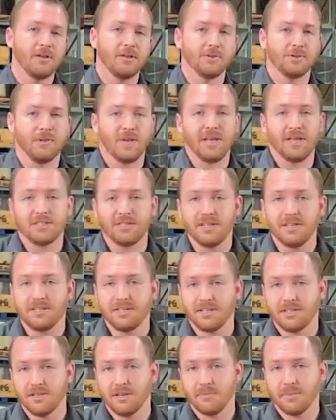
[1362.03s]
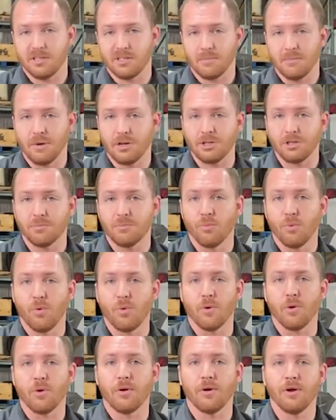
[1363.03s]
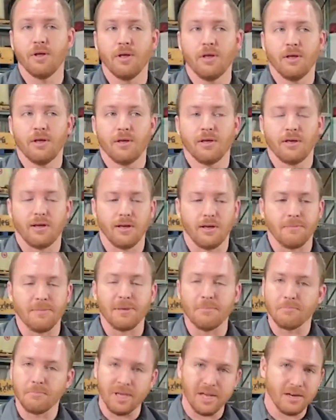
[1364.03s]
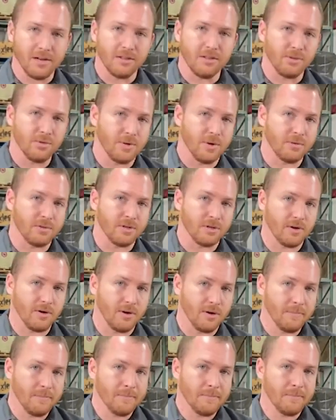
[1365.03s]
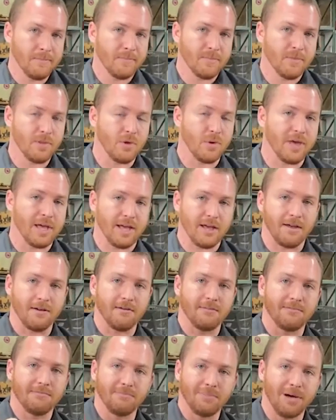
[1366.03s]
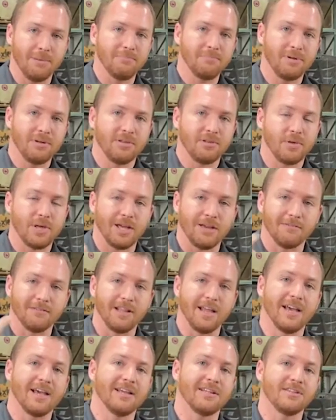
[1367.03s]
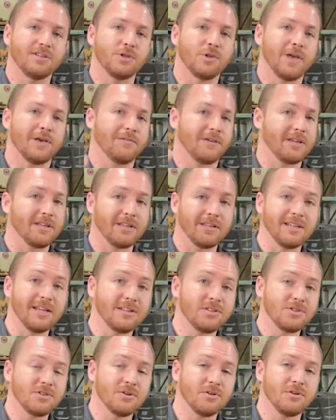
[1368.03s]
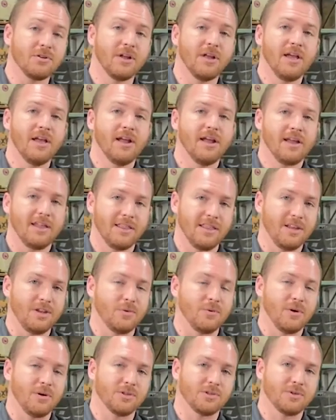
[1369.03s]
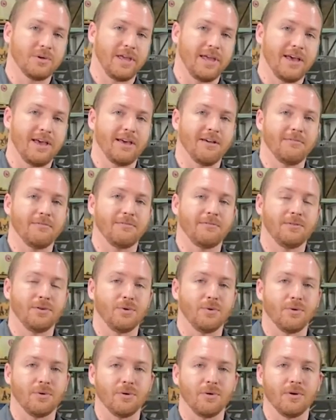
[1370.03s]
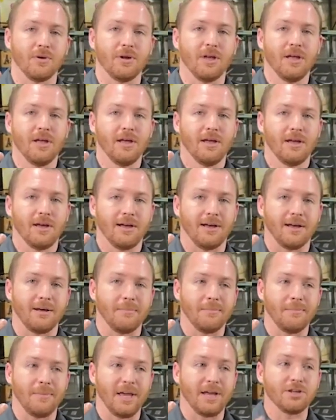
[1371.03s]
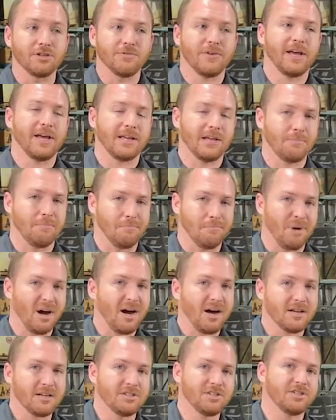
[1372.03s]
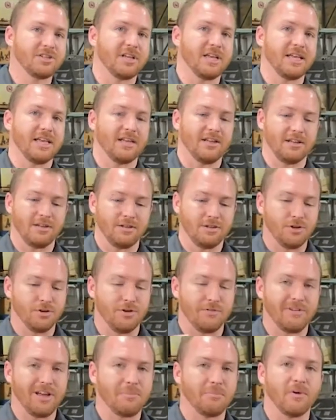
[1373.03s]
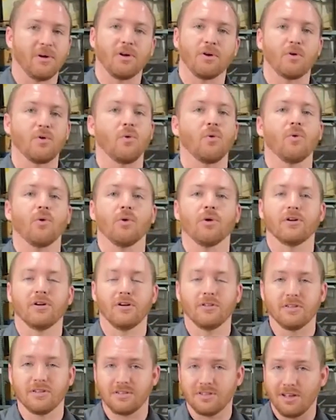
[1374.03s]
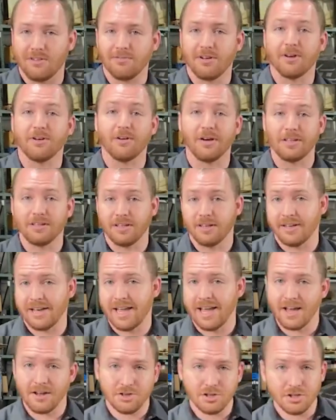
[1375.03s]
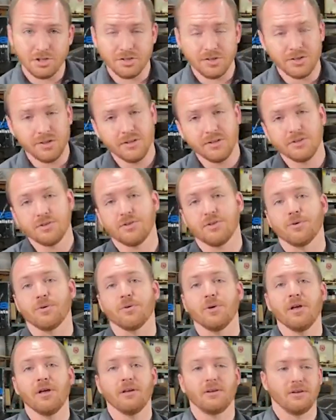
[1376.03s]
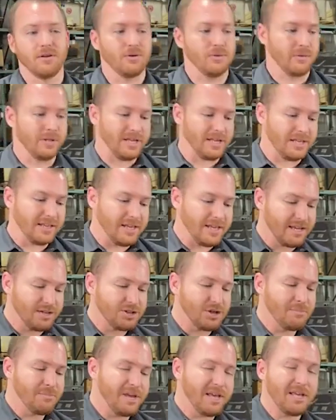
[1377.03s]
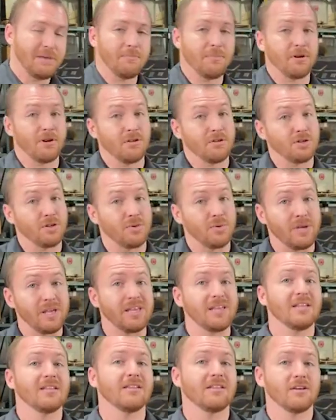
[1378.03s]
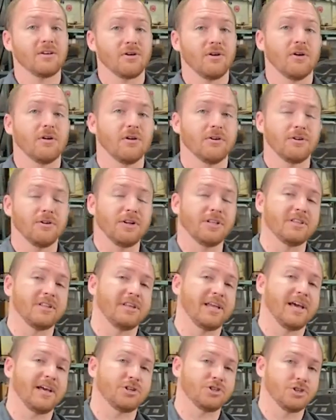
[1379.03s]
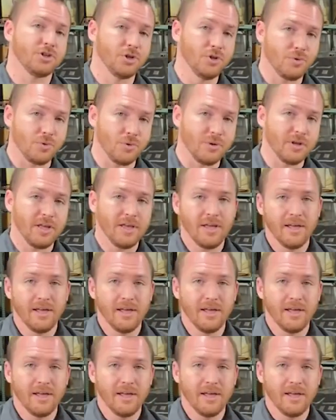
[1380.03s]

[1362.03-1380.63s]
So the AC system is much more embedded throughout the car. You have pump, you have lines, you have a condenser, and then you also have your HVAC box and your evaporator core and all the stuff underneath the dash. So not only in the engine bay, but also in the car underneath the dash too.